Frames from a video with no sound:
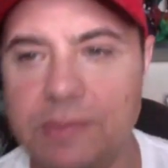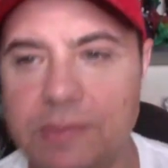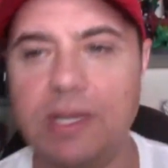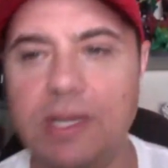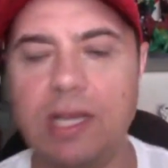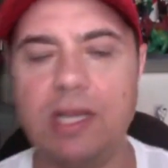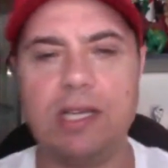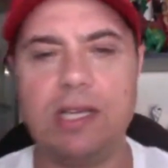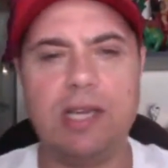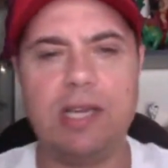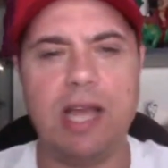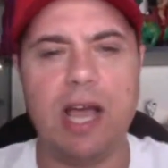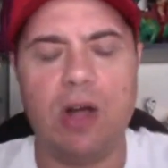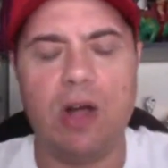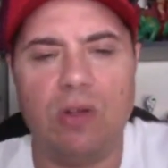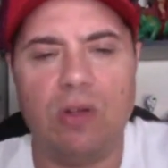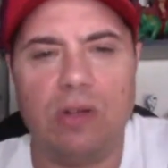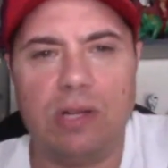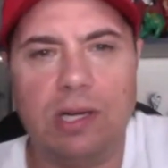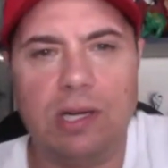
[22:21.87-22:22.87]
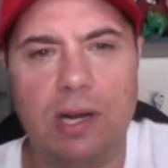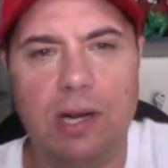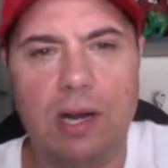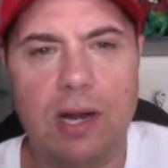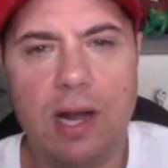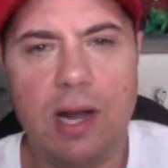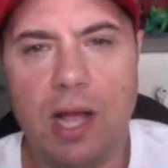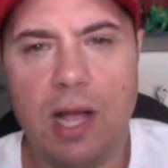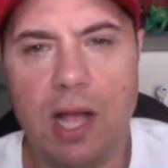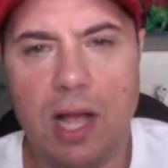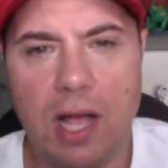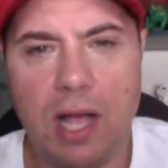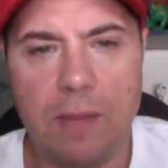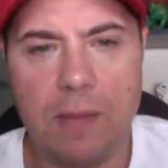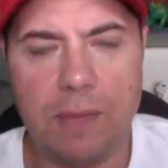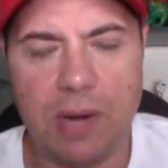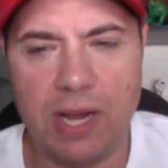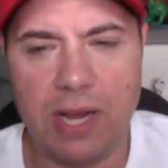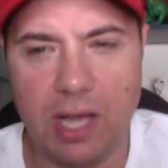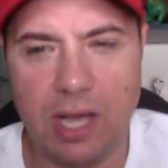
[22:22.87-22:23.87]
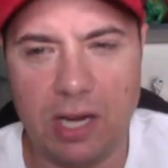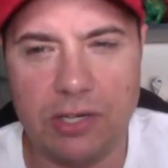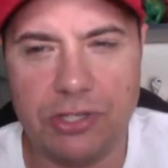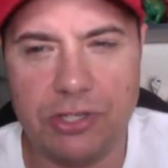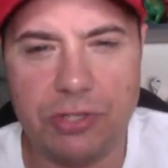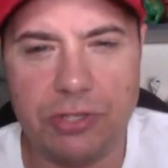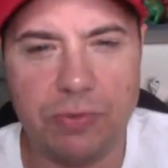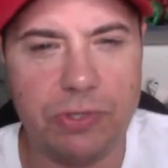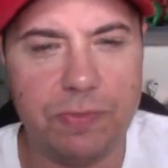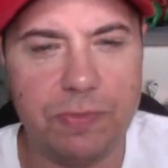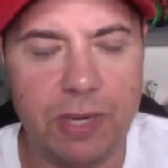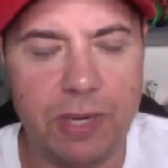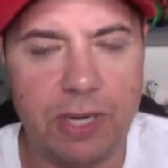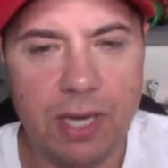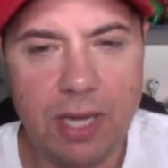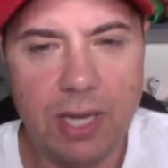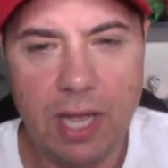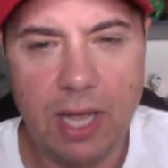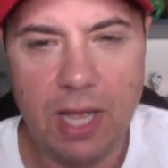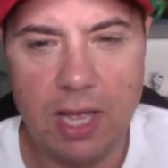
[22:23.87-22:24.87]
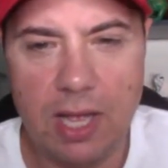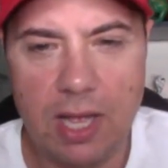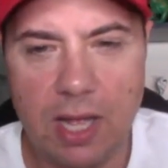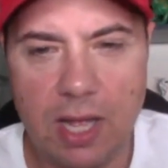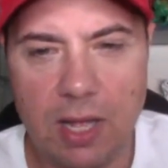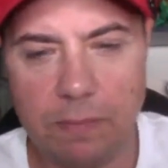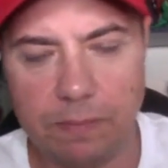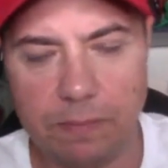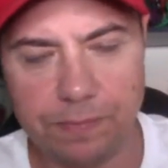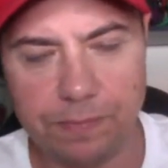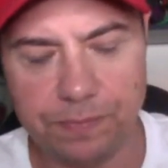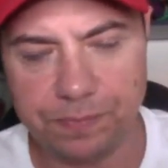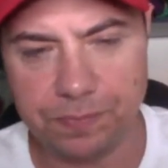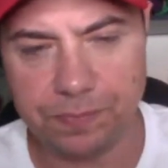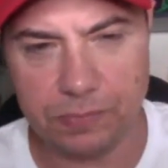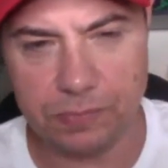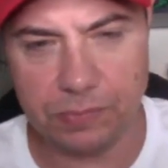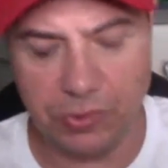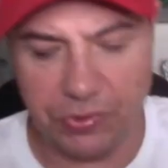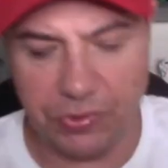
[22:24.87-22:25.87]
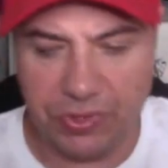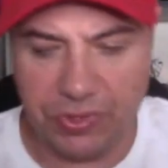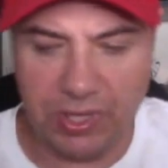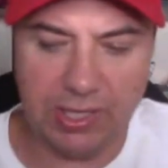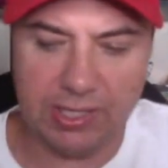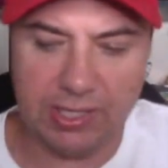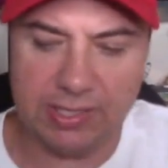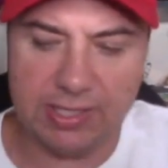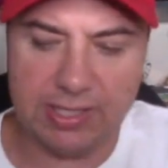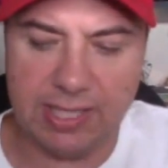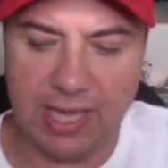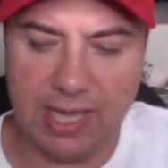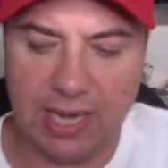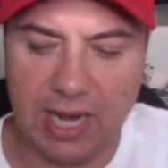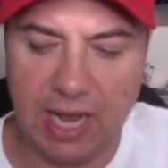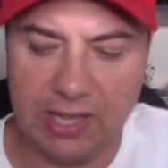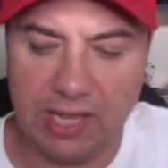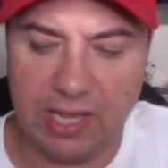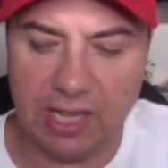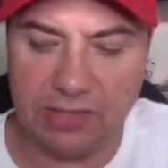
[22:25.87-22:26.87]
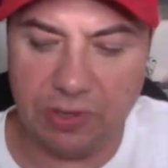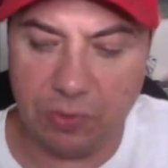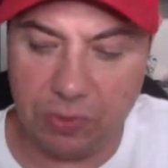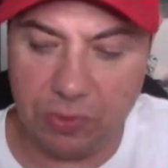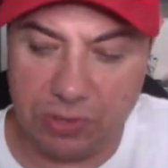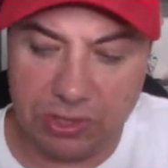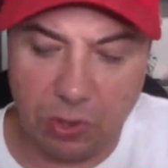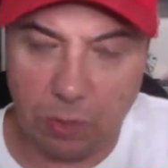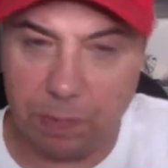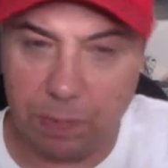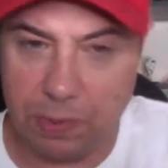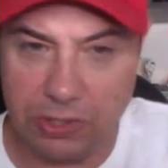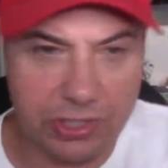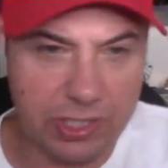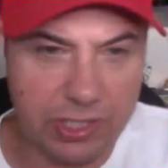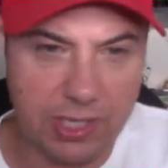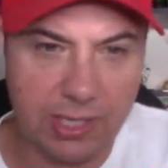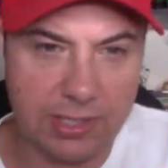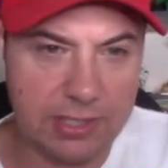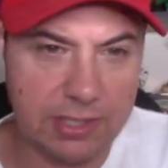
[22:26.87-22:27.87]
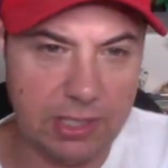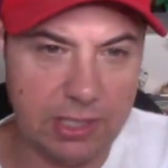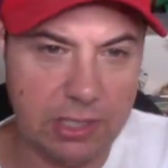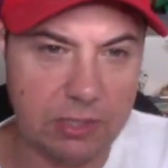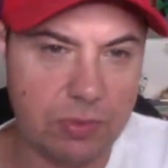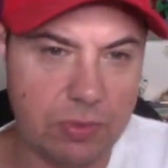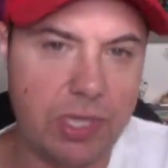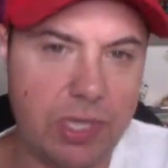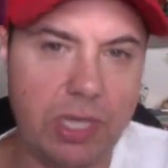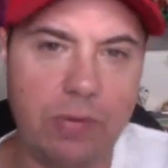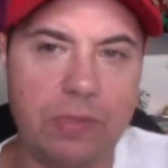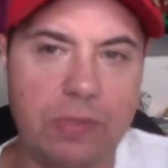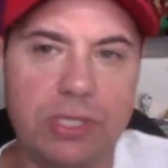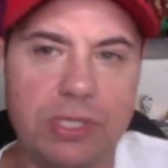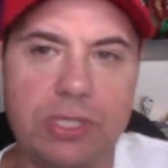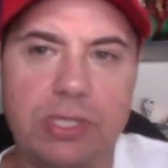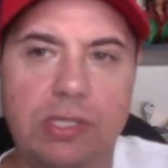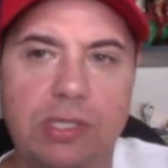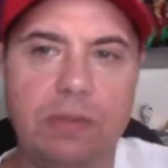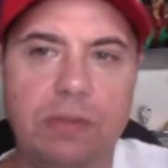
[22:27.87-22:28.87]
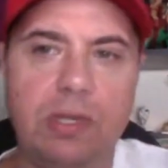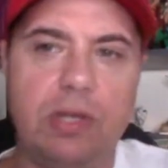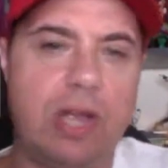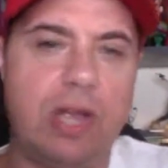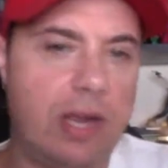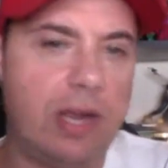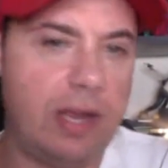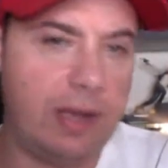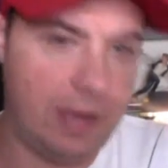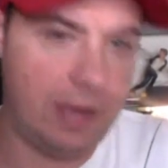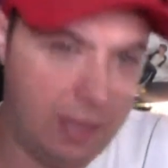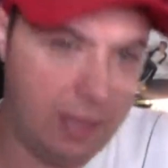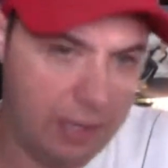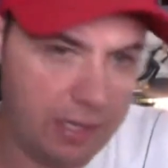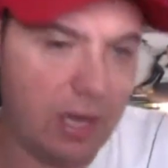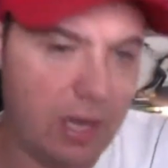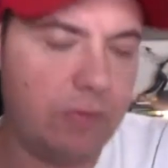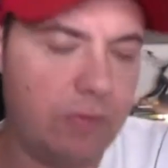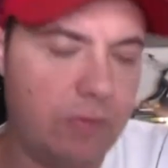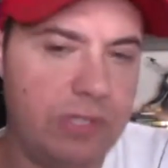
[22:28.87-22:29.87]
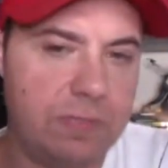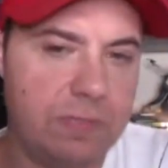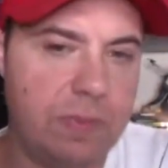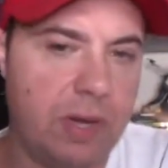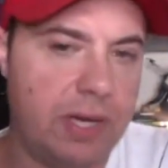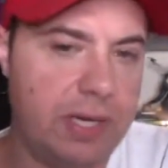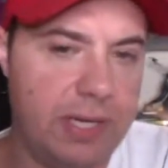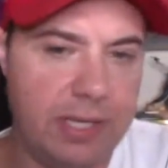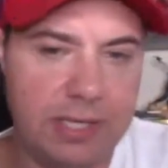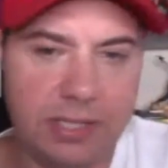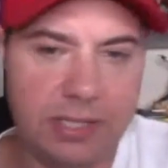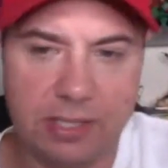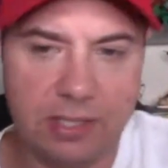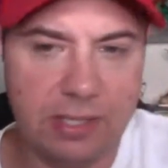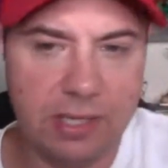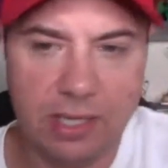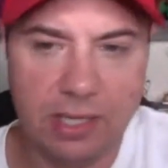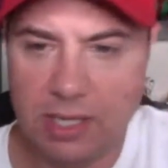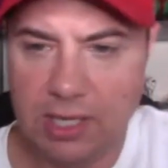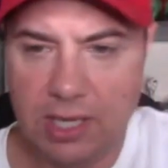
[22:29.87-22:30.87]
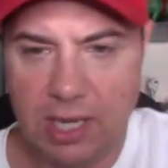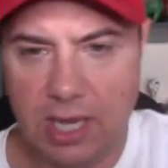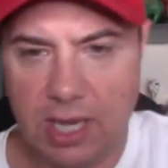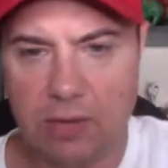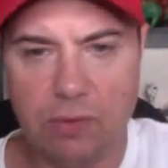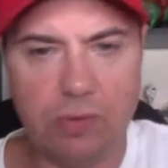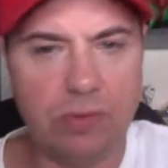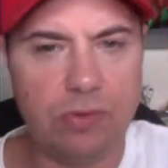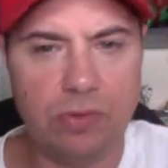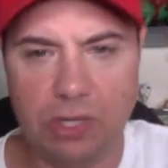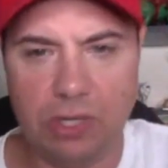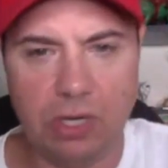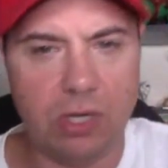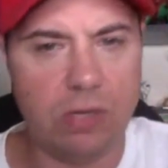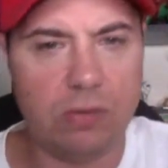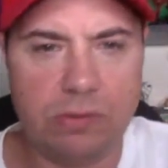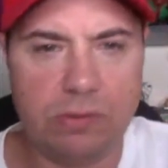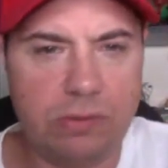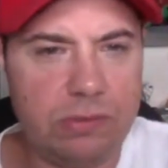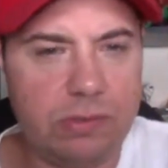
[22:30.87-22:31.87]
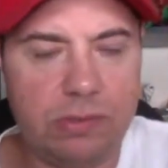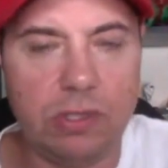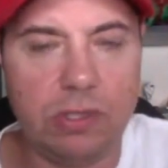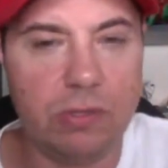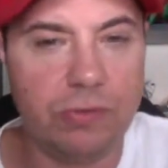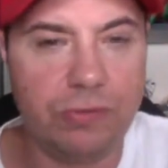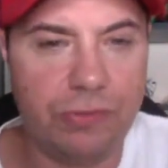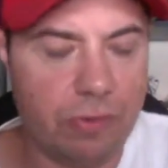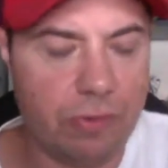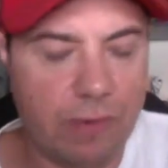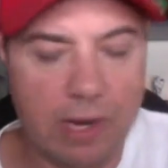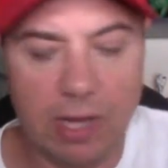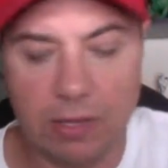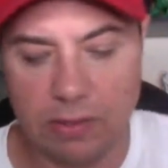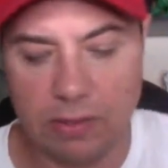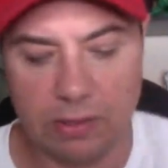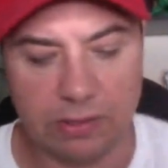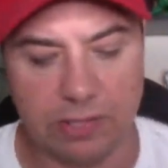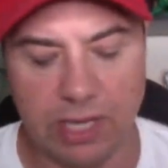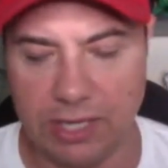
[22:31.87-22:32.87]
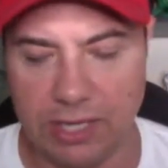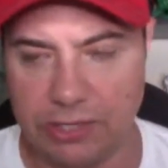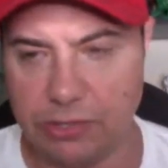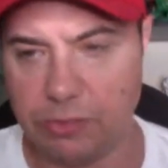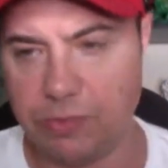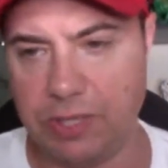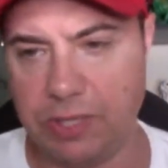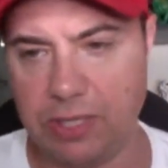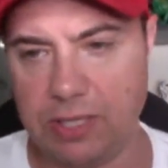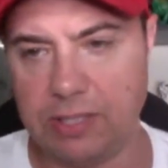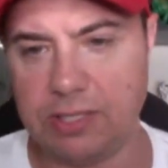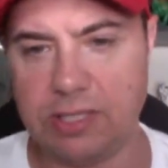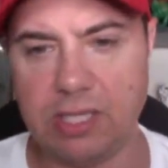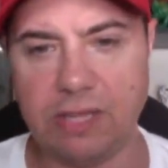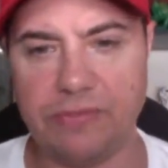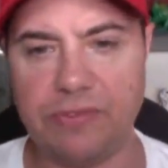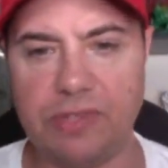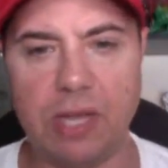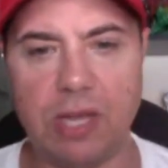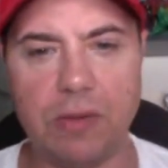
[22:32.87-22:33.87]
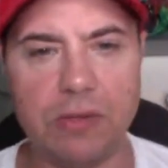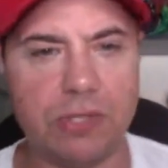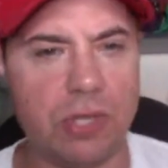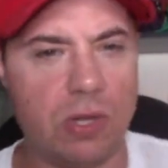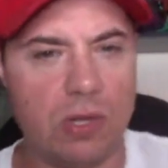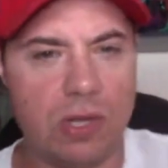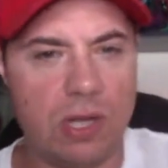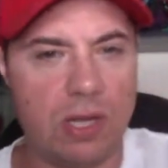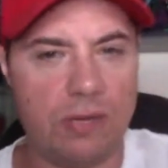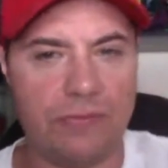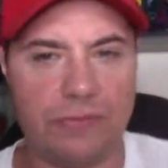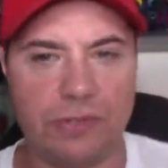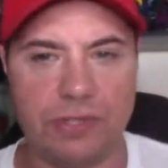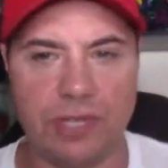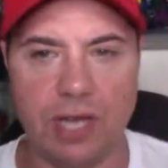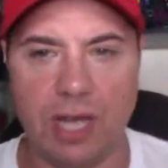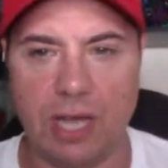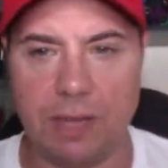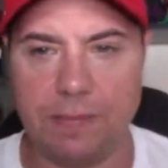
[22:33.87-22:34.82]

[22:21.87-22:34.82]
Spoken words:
Now, but I kind of understood what you meant. The thing is that I there was a bunch of cut scenes where he was hanging out with his buddies and goofing around on Tatooine and stuff. That was all cut for time.